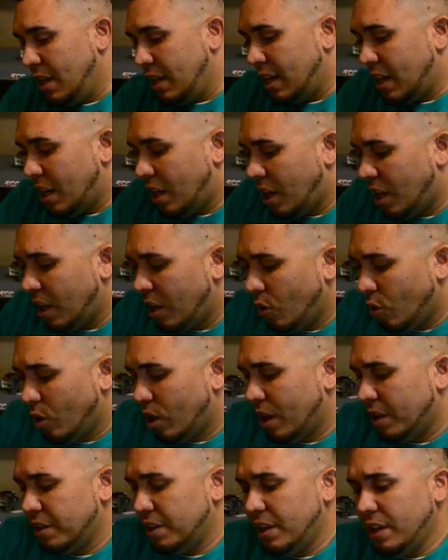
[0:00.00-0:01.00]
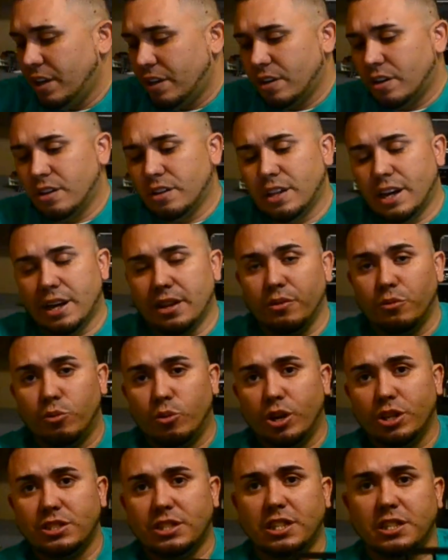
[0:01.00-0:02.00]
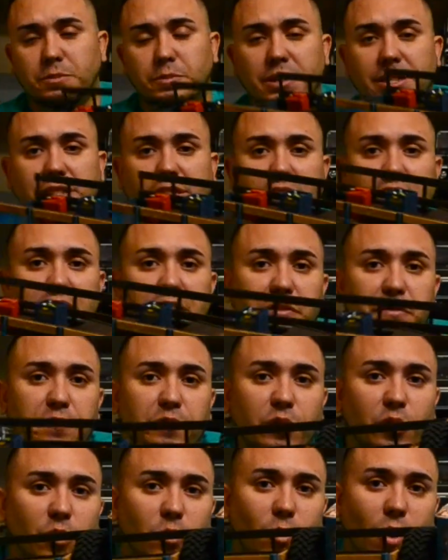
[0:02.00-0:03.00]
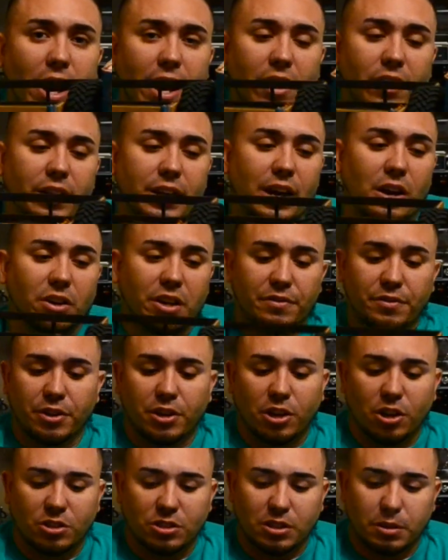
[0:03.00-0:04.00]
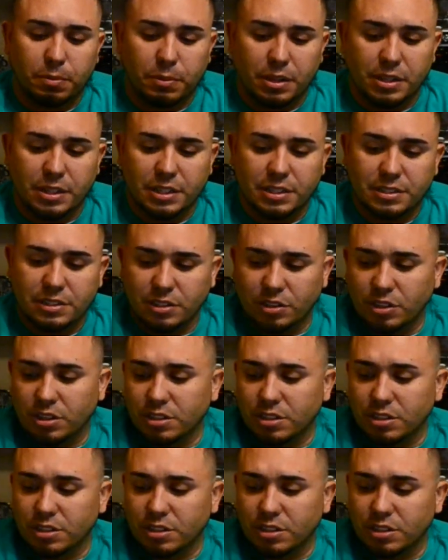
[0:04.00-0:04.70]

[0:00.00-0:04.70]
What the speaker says: or on here, that rust has been sitting for a while. And I'll give you a close up on this so you